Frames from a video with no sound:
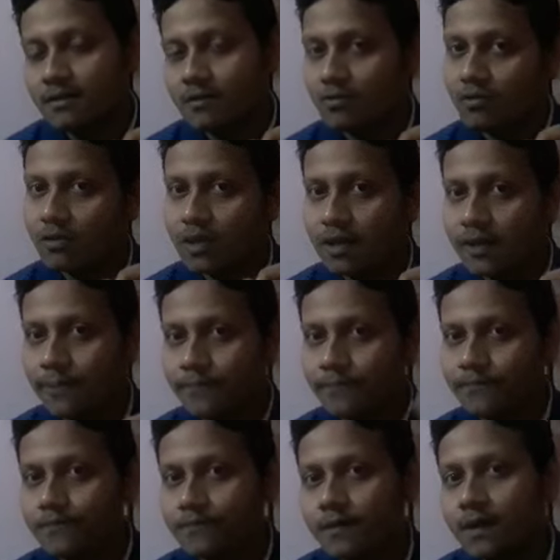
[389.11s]
Okay,
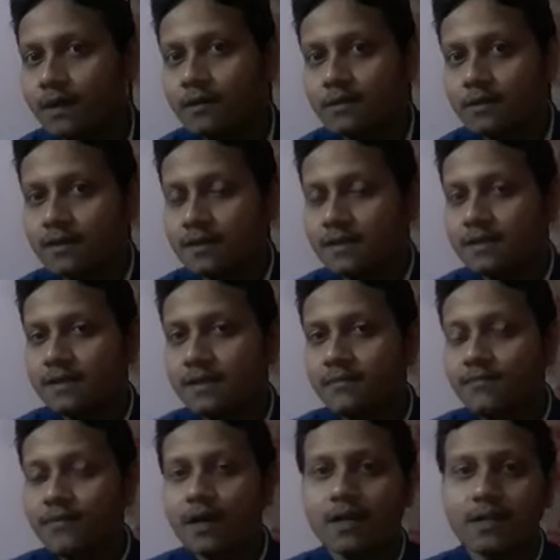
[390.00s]
this is
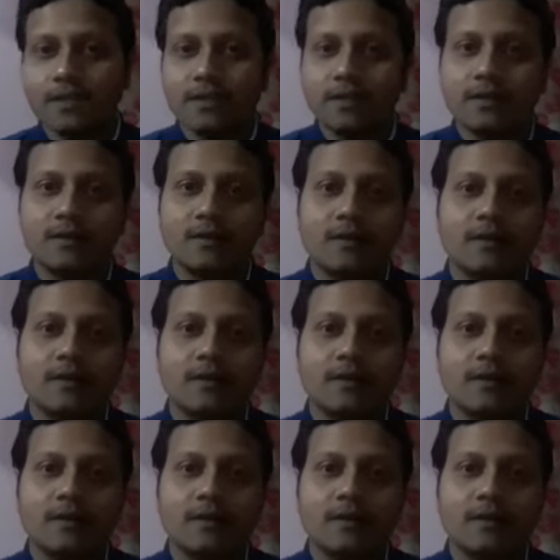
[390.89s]
the first.